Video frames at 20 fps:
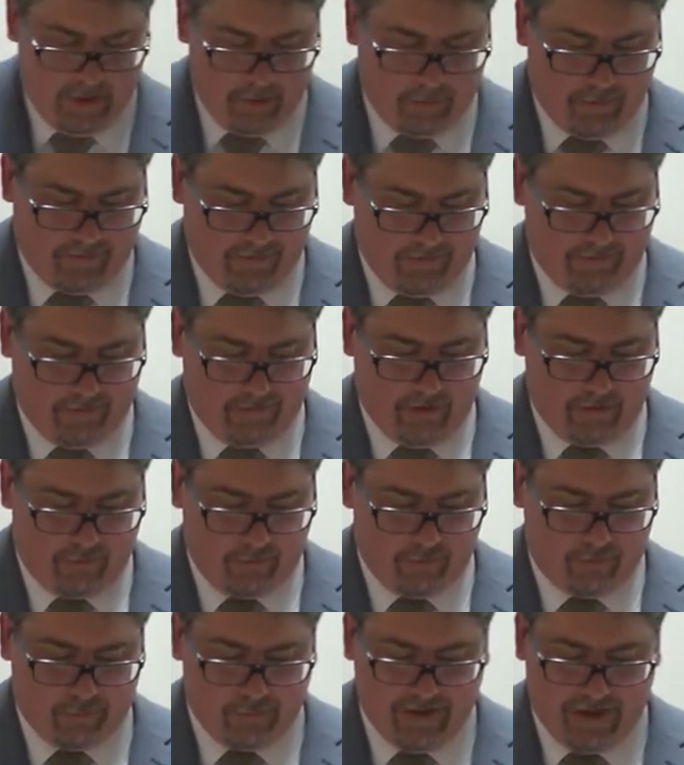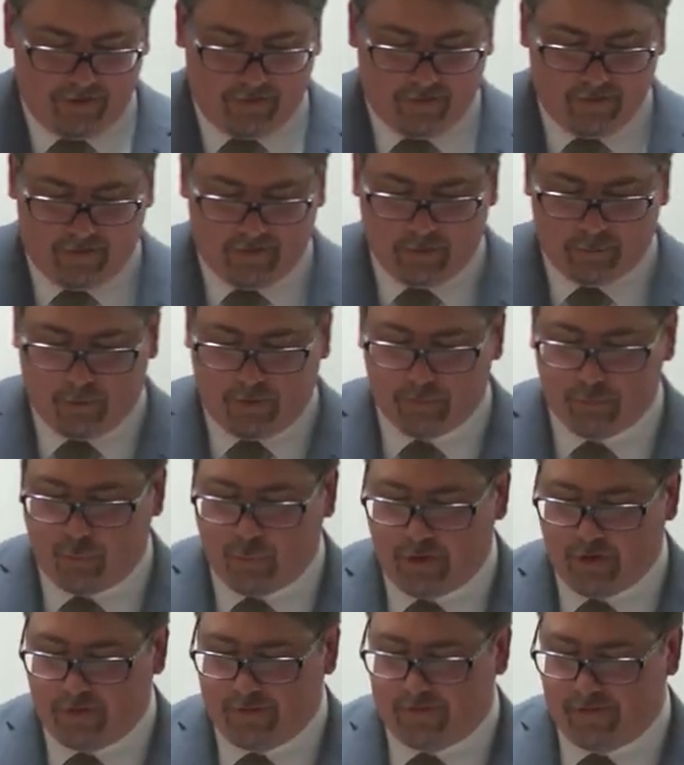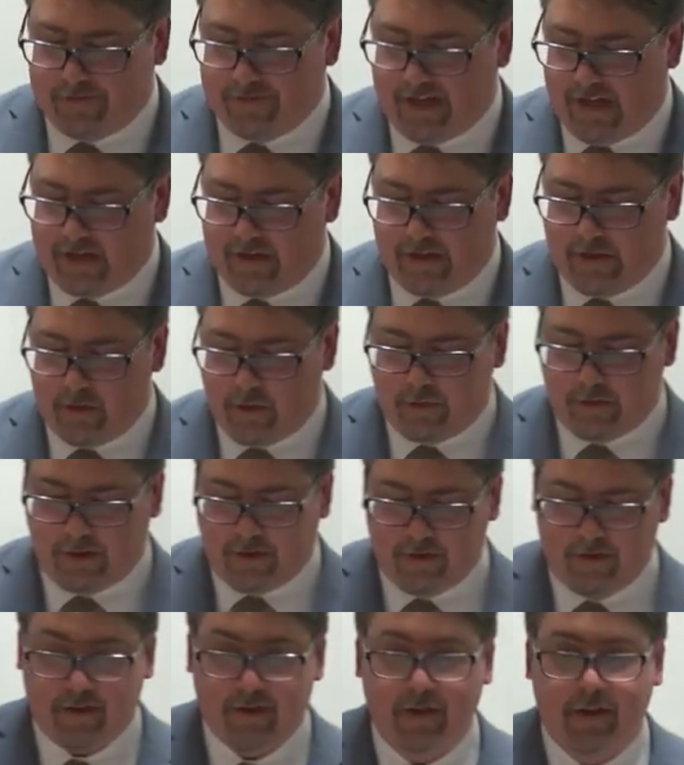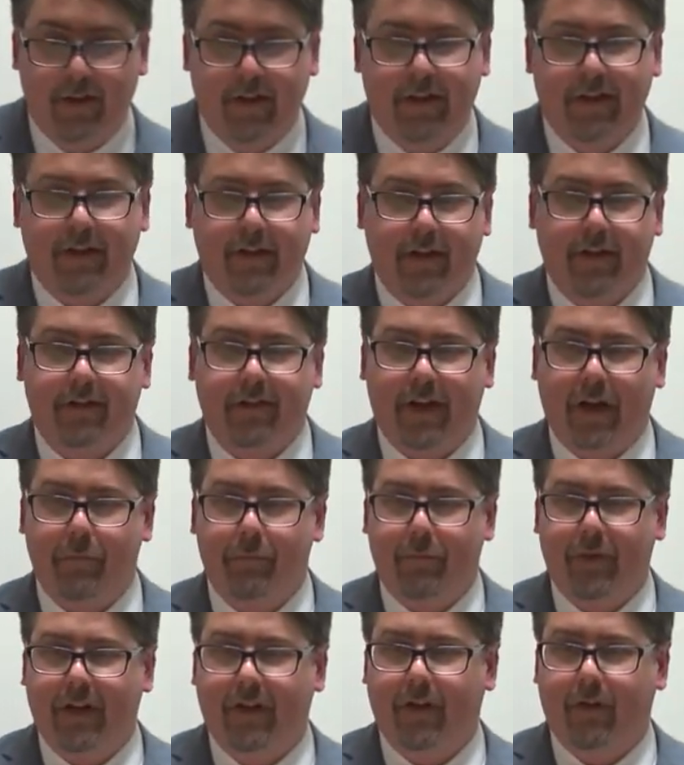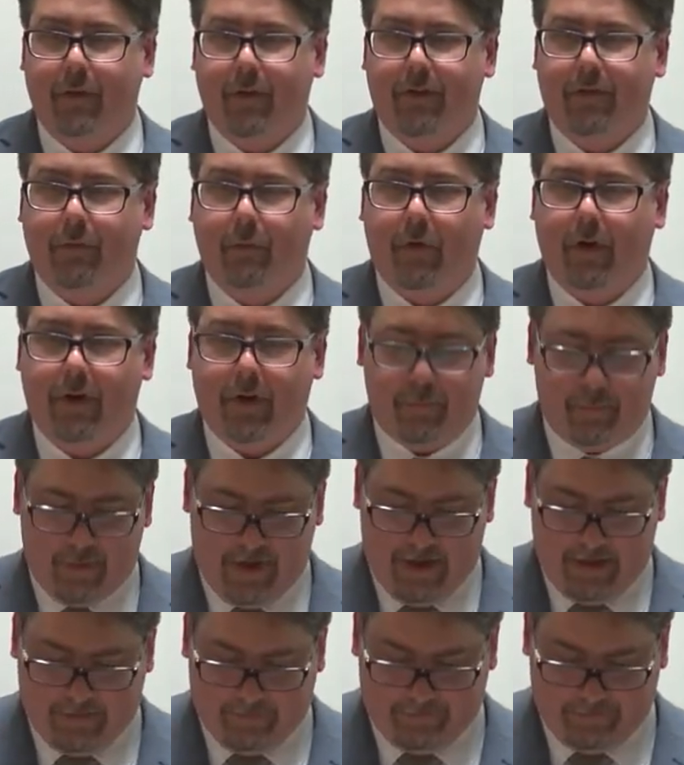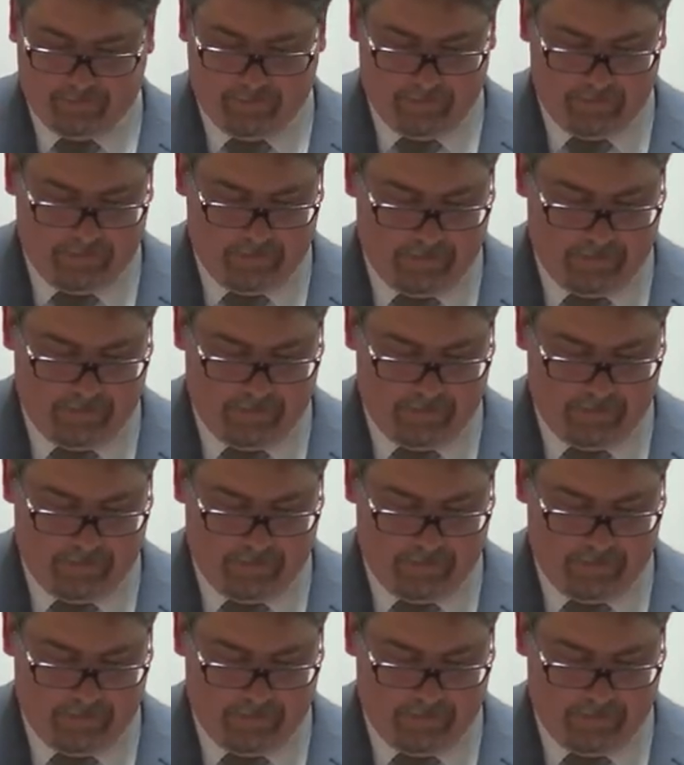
But this Tantra's relationship with Buddhas and deity yoga is an ambiguous one at best.